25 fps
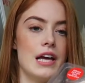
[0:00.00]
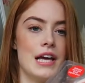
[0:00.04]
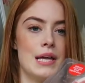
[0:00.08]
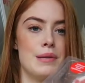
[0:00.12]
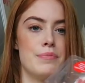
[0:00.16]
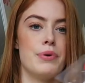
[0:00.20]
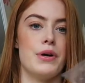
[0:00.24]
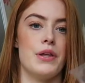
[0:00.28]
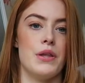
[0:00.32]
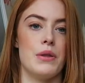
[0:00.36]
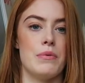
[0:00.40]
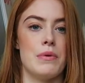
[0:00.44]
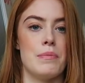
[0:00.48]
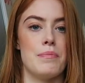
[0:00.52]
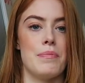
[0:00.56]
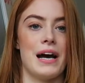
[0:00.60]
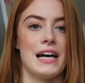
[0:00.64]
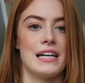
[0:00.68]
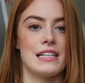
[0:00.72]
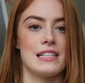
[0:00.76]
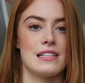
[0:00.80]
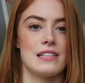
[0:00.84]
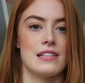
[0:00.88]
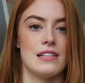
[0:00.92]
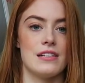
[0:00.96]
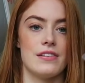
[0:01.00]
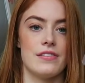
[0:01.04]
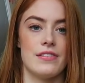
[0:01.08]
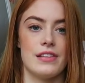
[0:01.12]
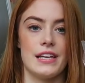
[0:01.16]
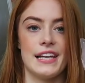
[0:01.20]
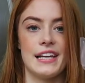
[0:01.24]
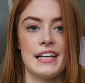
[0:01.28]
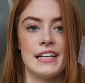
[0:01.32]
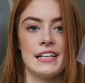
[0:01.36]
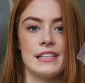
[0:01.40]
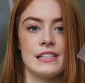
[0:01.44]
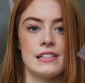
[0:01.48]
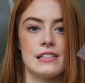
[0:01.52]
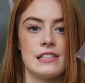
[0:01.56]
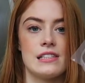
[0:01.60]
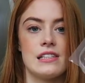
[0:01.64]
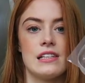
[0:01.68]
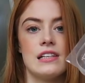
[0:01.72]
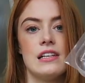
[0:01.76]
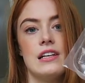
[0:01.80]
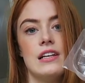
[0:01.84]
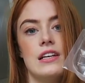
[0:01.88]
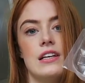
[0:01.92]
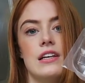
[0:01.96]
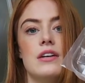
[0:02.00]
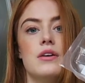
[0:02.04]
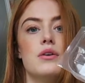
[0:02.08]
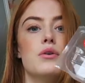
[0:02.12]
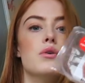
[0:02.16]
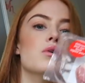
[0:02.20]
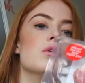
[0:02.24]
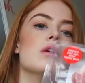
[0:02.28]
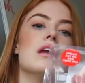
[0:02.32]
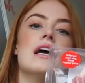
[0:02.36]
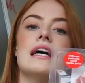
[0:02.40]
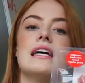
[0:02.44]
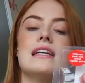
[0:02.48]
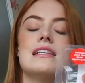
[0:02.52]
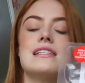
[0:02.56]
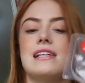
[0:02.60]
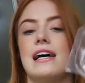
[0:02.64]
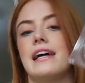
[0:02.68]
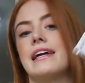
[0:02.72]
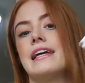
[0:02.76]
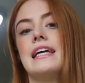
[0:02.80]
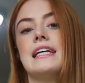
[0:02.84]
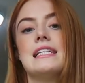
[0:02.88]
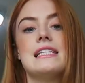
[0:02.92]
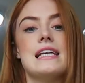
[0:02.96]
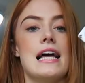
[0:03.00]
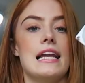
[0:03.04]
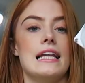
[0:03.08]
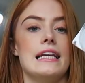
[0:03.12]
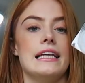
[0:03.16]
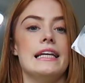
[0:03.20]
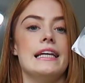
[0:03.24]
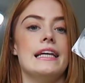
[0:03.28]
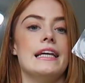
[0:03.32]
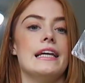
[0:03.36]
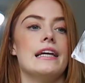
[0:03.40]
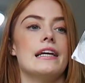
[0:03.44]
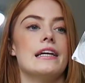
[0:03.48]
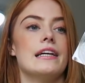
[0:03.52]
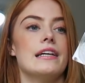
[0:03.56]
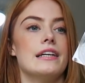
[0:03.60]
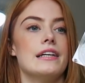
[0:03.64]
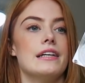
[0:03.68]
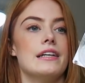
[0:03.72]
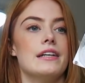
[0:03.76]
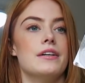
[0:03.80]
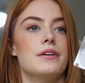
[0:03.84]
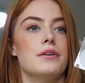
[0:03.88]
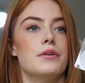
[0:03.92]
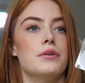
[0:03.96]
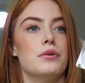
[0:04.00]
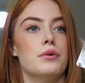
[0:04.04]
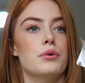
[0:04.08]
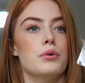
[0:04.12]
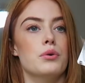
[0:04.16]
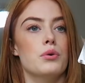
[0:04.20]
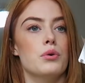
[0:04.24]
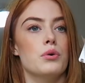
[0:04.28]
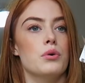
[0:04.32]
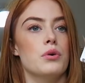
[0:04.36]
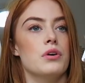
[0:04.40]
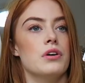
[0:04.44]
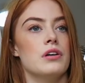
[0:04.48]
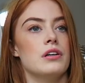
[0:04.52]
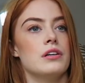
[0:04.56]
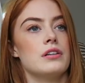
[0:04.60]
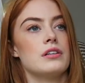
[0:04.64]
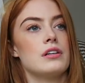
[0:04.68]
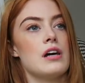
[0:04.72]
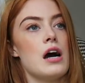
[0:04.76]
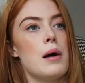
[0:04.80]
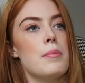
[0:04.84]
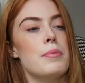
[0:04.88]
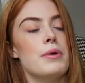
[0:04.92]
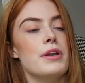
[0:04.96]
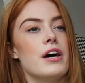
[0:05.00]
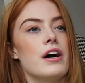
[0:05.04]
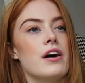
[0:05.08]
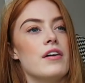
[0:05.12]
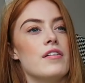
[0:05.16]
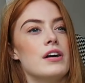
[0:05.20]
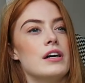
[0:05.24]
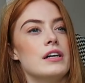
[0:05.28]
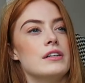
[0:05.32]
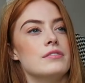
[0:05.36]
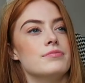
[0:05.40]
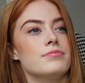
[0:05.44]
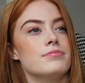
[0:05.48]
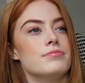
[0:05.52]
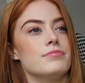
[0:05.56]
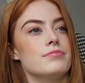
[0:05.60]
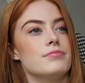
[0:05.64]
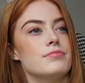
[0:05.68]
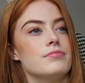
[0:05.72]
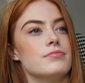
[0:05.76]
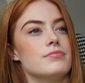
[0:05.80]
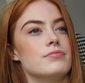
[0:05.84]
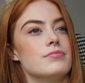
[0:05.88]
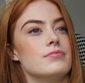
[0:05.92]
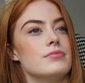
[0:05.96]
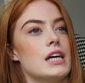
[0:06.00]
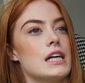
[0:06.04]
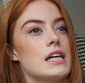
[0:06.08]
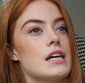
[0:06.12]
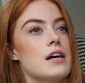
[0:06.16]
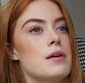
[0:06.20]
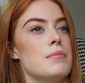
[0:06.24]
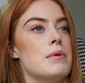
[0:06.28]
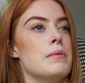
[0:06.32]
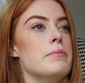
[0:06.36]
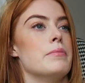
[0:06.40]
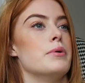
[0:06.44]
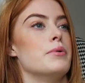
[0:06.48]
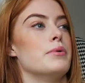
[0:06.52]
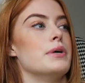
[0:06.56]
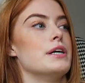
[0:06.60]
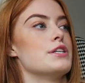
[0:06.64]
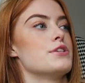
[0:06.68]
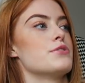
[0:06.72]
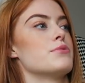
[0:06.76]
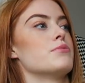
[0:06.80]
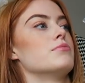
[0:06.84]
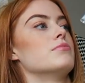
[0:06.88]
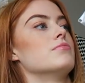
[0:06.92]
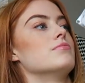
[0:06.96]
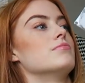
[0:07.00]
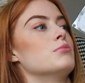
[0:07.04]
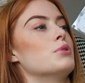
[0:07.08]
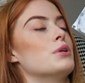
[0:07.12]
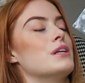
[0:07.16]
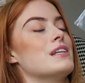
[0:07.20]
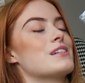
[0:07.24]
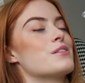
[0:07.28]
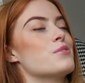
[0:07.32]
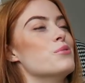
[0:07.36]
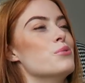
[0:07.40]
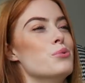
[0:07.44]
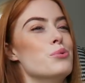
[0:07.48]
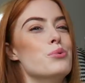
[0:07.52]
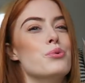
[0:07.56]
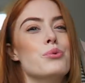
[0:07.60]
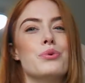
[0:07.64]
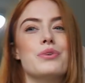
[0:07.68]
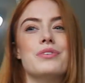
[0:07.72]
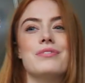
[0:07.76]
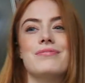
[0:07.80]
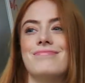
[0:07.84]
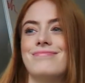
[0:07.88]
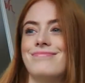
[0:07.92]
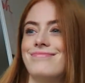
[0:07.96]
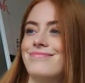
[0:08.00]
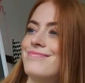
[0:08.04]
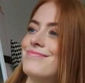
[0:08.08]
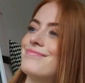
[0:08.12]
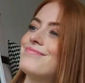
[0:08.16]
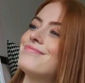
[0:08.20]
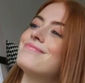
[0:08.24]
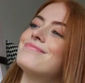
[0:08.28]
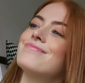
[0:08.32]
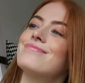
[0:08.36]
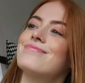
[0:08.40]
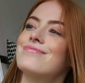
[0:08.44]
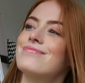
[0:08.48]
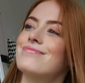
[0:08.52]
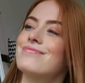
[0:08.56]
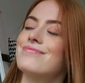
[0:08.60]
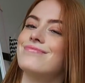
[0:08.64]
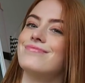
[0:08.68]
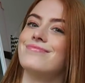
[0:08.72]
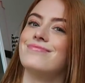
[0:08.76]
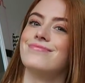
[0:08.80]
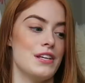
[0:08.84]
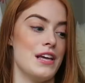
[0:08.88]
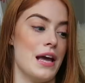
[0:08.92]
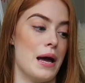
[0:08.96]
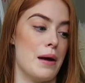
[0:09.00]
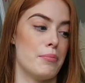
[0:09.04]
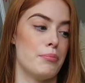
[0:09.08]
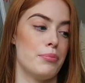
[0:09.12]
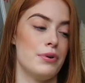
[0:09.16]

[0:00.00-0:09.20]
and put them in pasta things, or like tagliatelle or carbonara. I can't remember what it's called. So yeah,